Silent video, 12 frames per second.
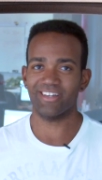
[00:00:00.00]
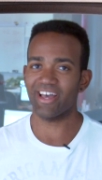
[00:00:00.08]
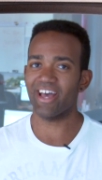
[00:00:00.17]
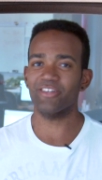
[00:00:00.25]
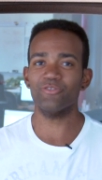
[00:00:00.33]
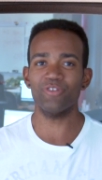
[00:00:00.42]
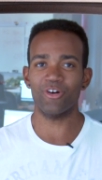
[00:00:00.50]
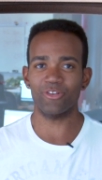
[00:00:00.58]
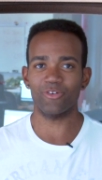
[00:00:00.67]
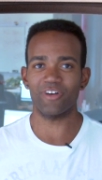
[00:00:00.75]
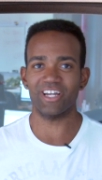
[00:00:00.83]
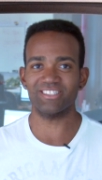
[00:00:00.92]
Yeah, you know
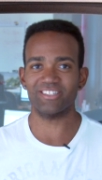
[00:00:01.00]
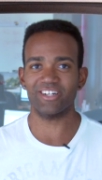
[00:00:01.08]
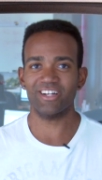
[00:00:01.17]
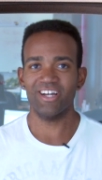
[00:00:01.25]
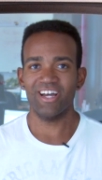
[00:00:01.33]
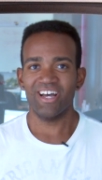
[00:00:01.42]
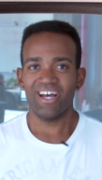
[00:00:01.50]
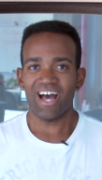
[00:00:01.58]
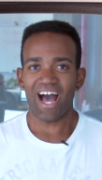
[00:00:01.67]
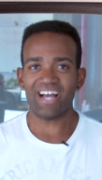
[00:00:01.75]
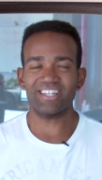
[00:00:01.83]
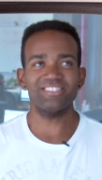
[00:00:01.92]
the RAZR.
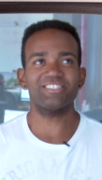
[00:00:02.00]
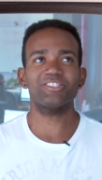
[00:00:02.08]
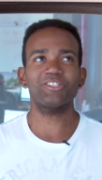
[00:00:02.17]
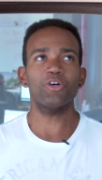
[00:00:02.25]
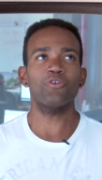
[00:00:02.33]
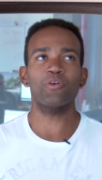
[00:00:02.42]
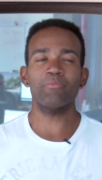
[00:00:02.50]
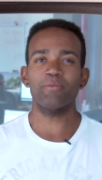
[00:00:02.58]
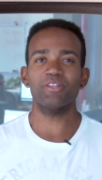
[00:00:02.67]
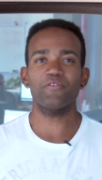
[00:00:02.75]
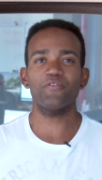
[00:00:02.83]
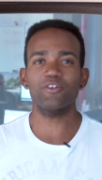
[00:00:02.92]
I can still
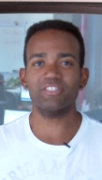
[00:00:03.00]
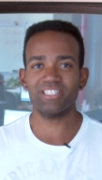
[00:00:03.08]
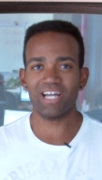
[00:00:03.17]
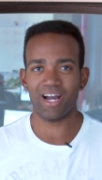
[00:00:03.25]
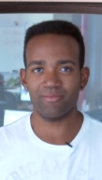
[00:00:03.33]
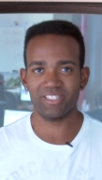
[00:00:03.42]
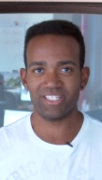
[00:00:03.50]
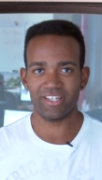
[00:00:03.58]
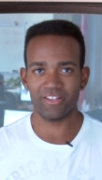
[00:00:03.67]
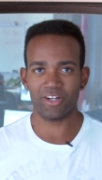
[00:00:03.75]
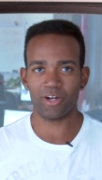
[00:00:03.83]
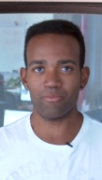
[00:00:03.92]
remember the first time
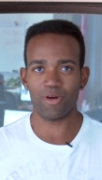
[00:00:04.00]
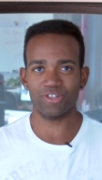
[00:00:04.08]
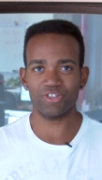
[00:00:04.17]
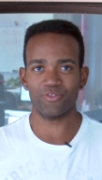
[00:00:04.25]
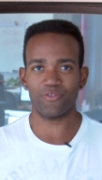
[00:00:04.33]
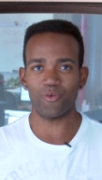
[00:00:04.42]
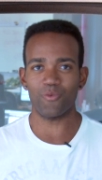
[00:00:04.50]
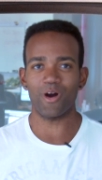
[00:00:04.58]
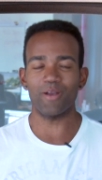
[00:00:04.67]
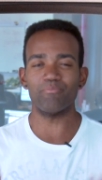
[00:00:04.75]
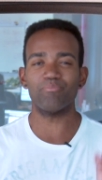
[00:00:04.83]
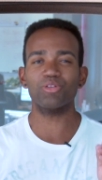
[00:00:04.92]
seeing the commercial for
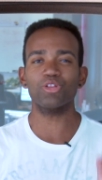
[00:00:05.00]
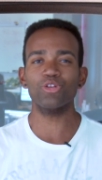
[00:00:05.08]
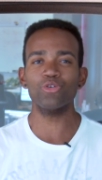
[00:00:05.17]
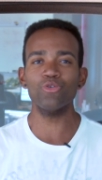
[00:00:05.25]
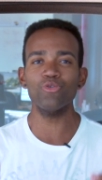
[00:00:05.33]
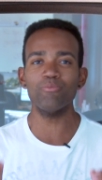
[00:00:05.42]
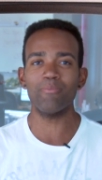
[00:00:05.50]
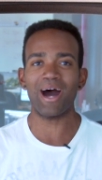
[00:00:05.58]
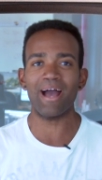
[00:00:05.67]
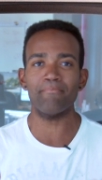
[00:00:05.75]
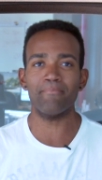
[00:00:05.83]
one, blew my